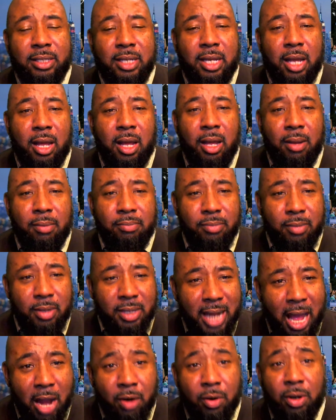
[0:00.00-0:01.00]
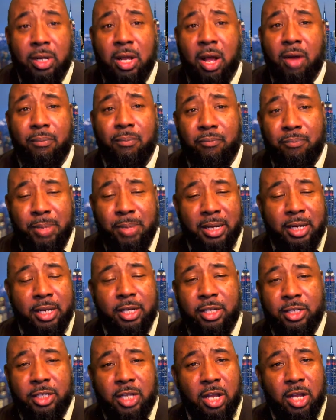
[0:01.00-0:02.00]
been in
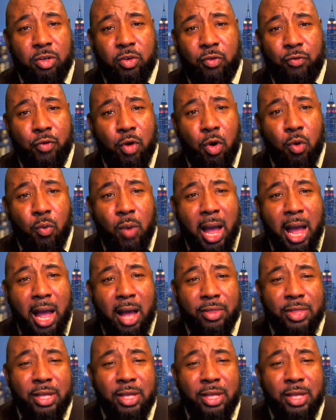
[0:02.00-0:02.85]
this country for a while,